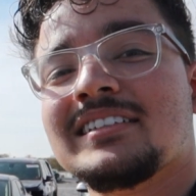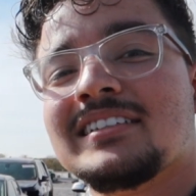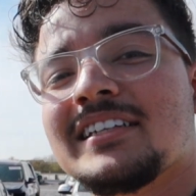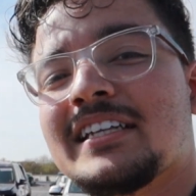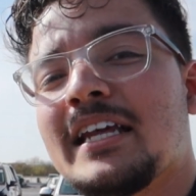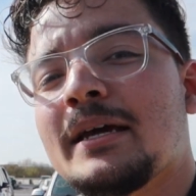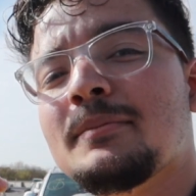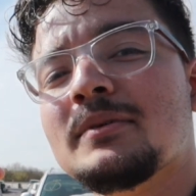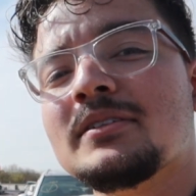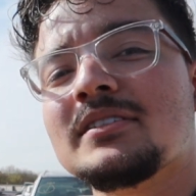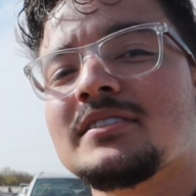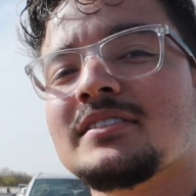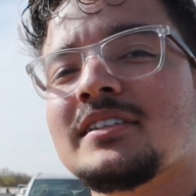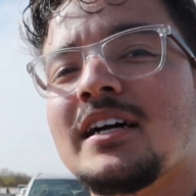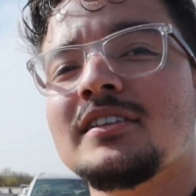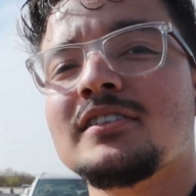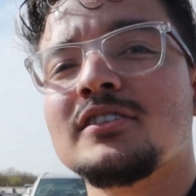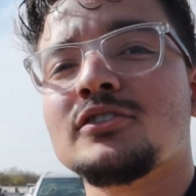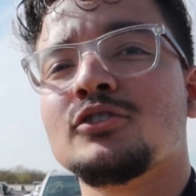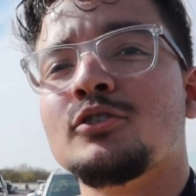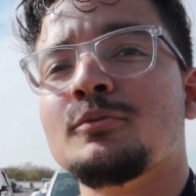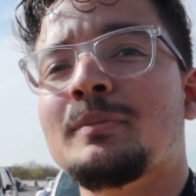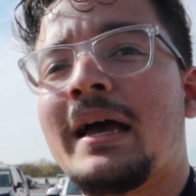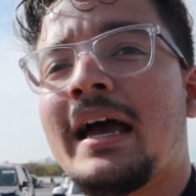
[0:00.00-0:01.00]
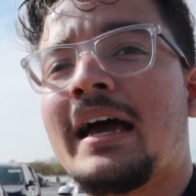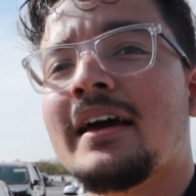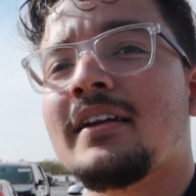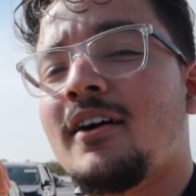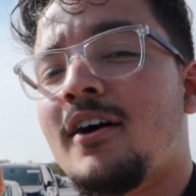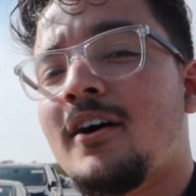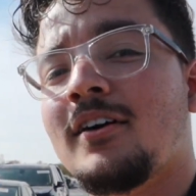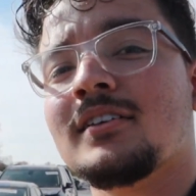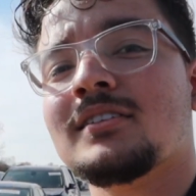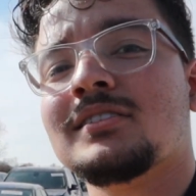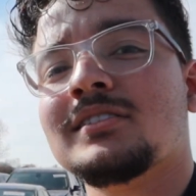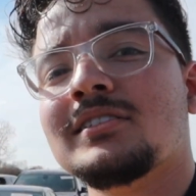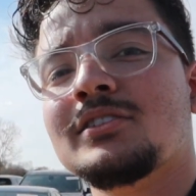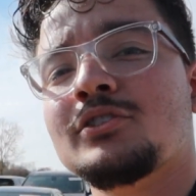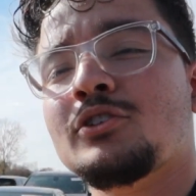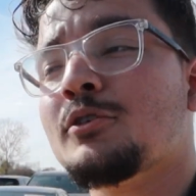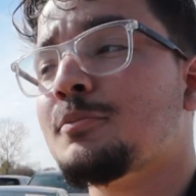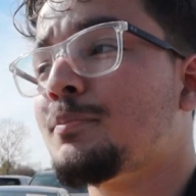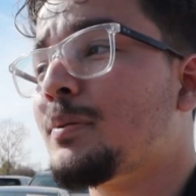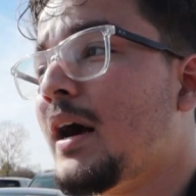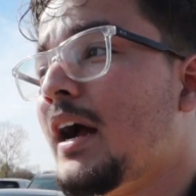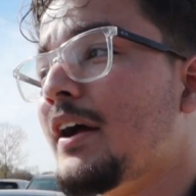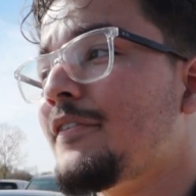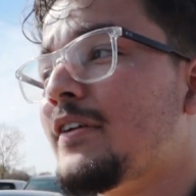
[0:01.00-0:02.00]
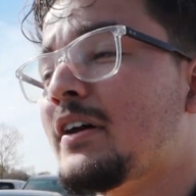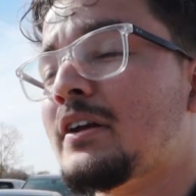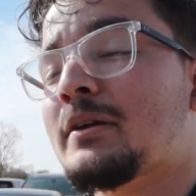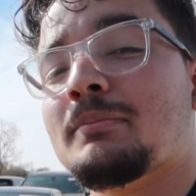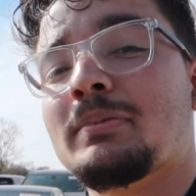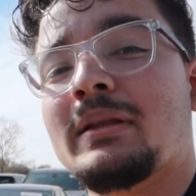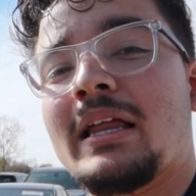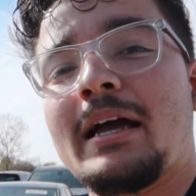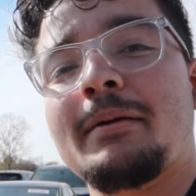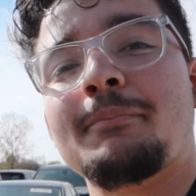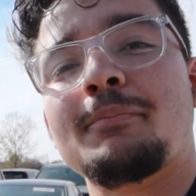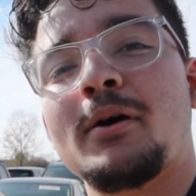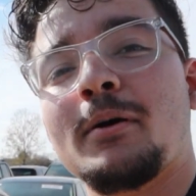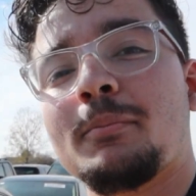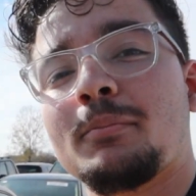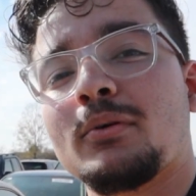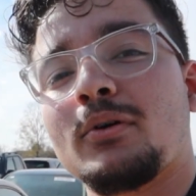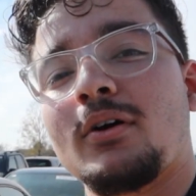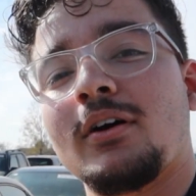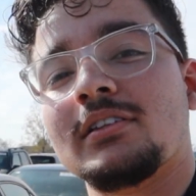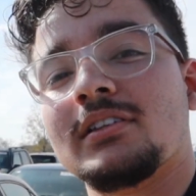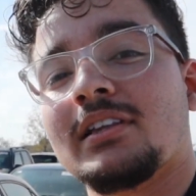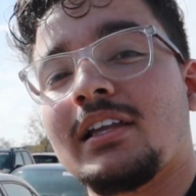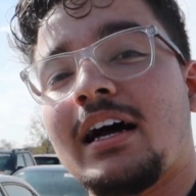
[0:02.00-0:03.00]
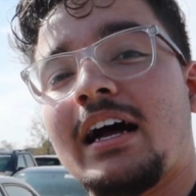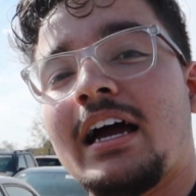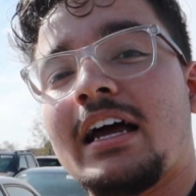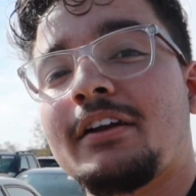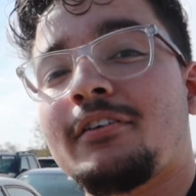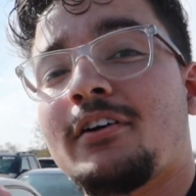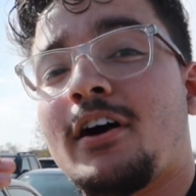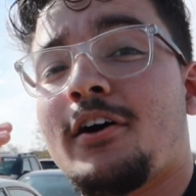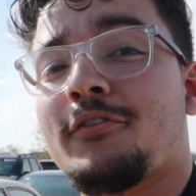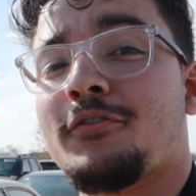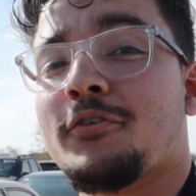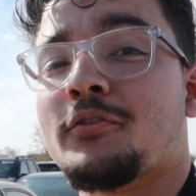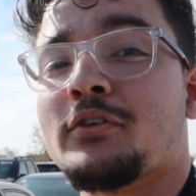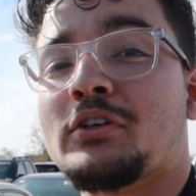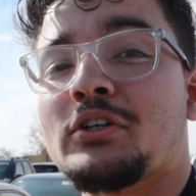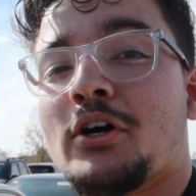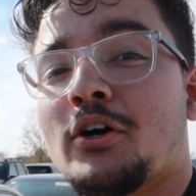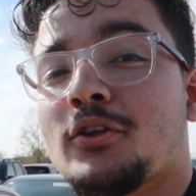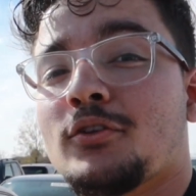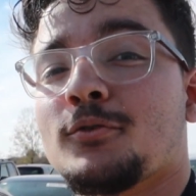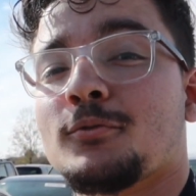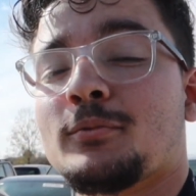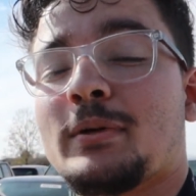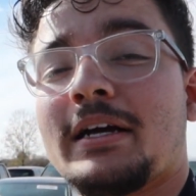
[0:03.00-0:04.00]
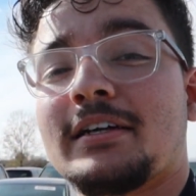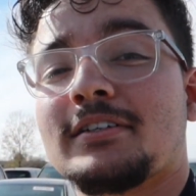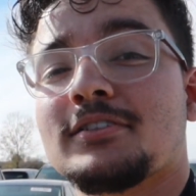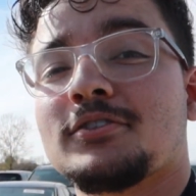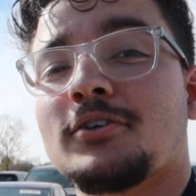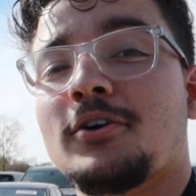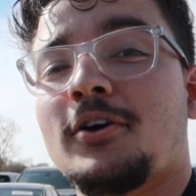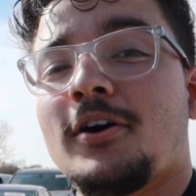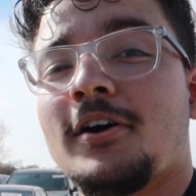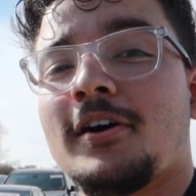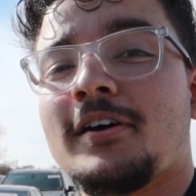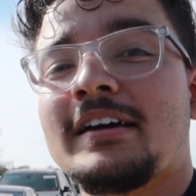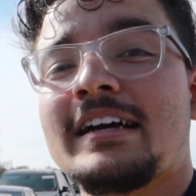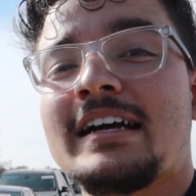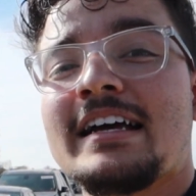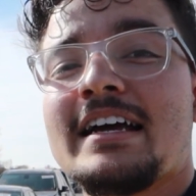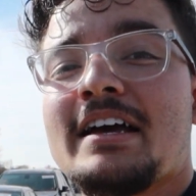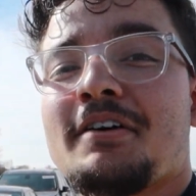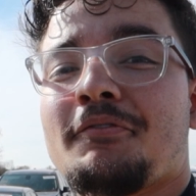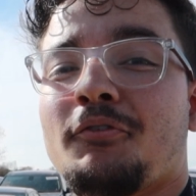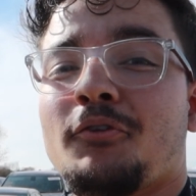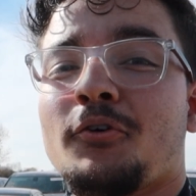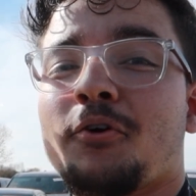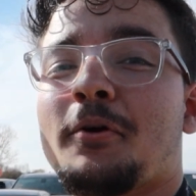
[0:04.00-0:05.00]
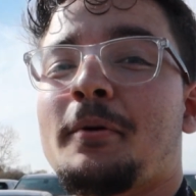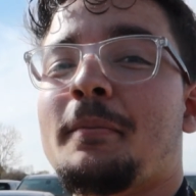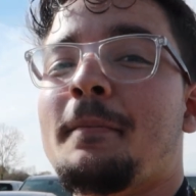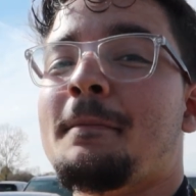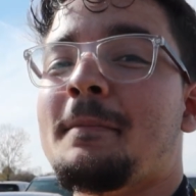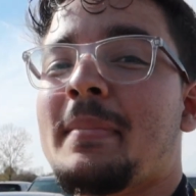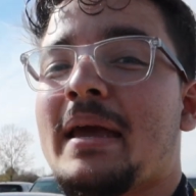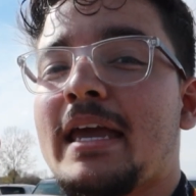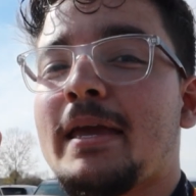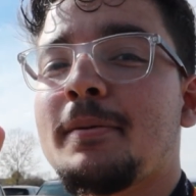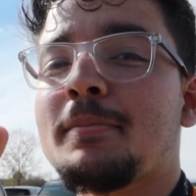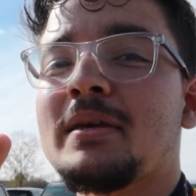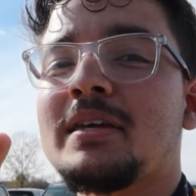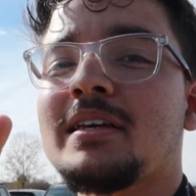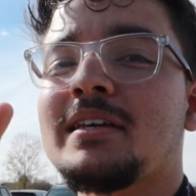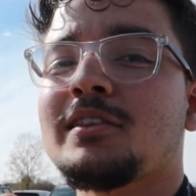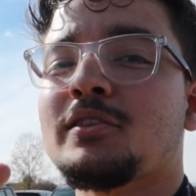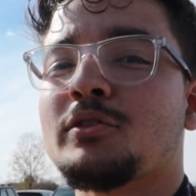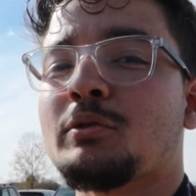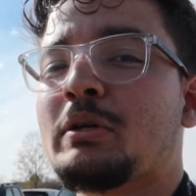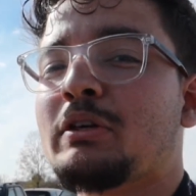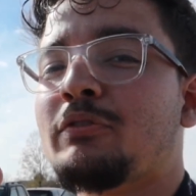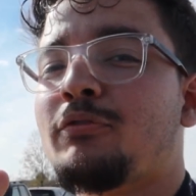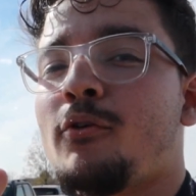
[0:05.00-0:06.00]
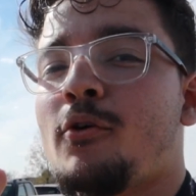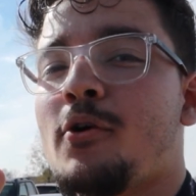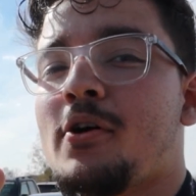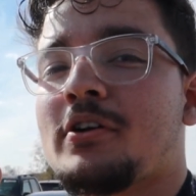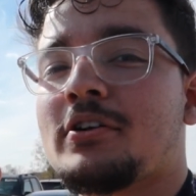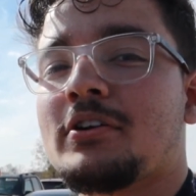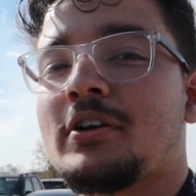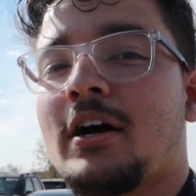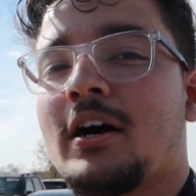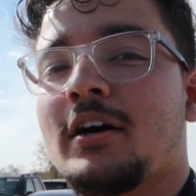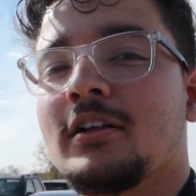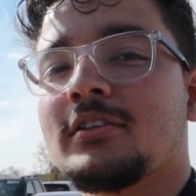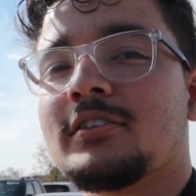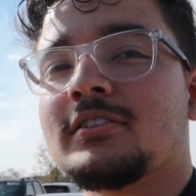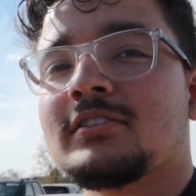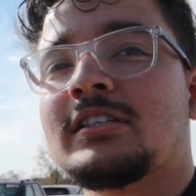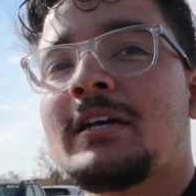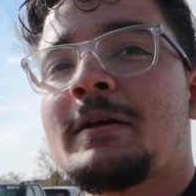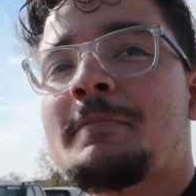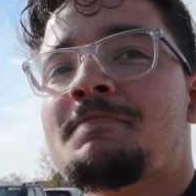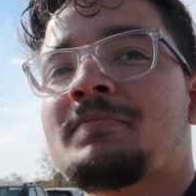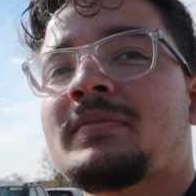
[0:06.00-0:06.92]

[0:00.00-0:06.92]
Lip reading: The damage does not look too bad. Honestly, you could probably find a black bumper online off of another wrecked car for maybe $300-400,